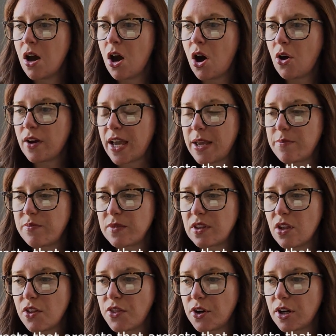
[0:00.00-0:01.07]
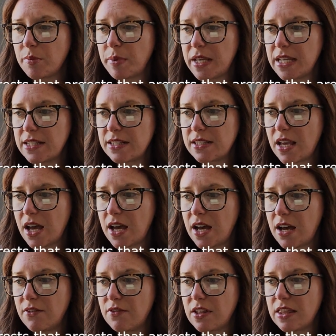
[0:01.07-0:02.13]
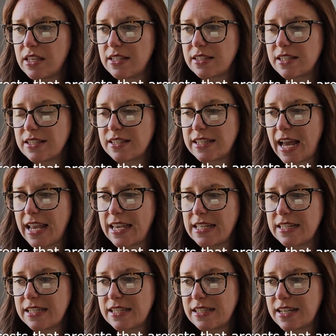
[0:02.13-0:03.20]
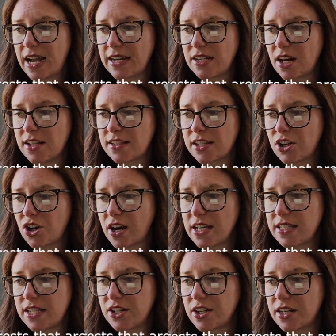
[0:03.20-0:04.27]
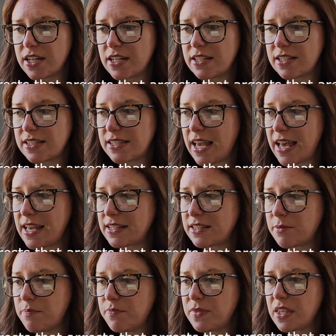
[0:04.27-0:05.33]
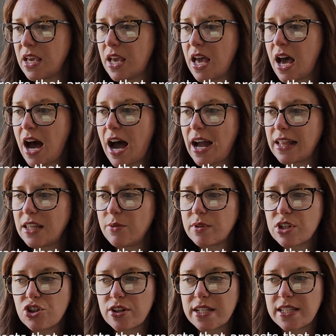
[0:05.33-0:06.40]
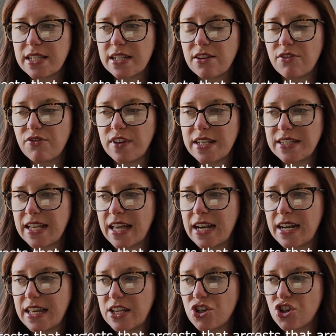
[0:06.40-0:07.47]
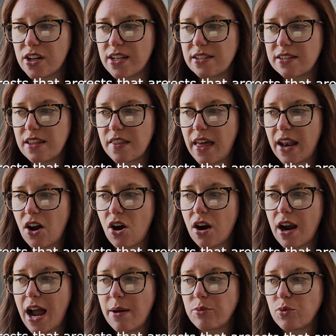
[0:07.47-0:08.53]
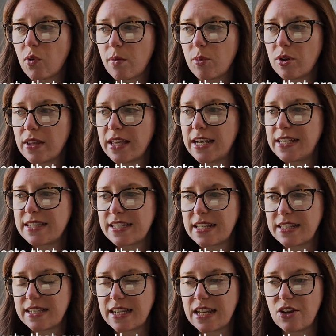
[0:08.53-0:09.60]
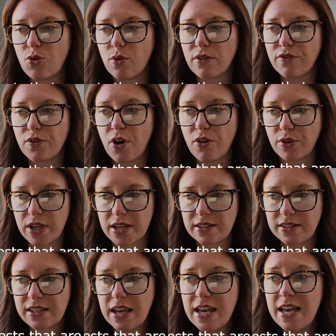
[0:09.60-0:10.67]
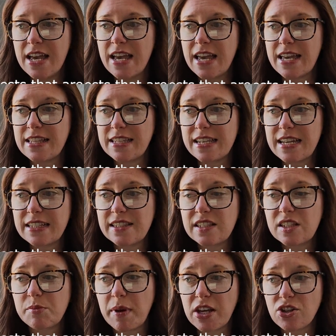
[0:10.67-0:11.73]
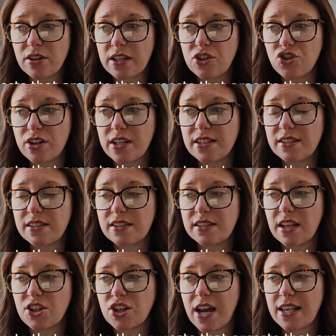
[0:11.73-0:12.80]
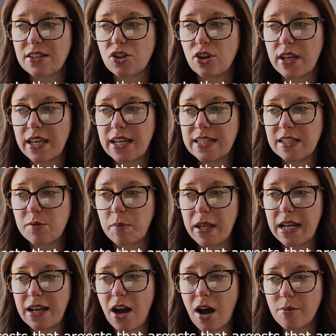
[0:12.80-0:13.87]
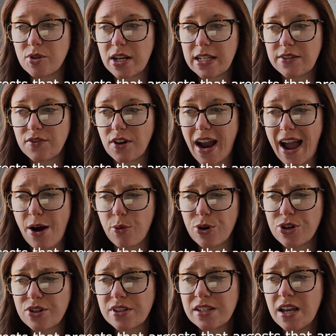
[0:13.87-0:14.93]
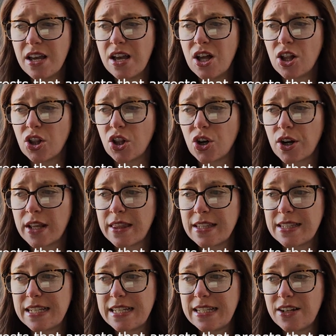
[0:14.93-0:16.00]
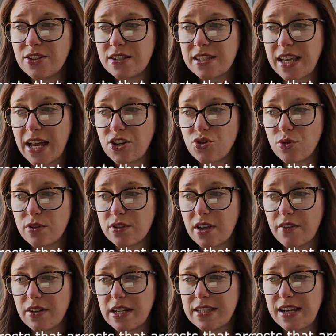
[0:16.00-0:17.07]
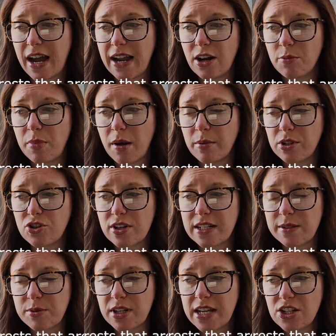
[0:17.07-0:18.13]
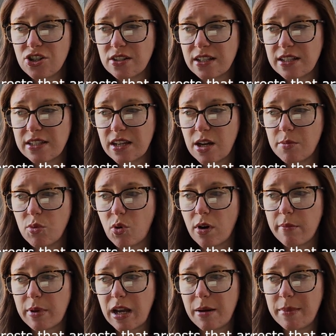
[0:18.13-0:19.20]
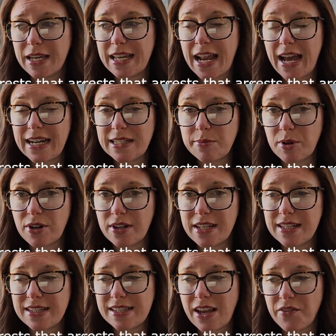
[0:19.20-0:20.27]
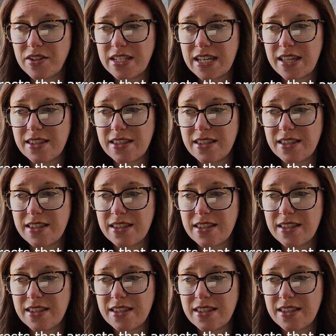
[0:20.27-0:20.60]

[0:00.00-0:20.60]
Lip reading: Okay, the third piece of this second diagnostic criteria says highly restricted, fixated interests that are abnormal in intensity or focus. Intense special interests, such as looking at spinning objects for hours, learning the detailed schedules of an entire public transportation system, or becoming an expert in 17th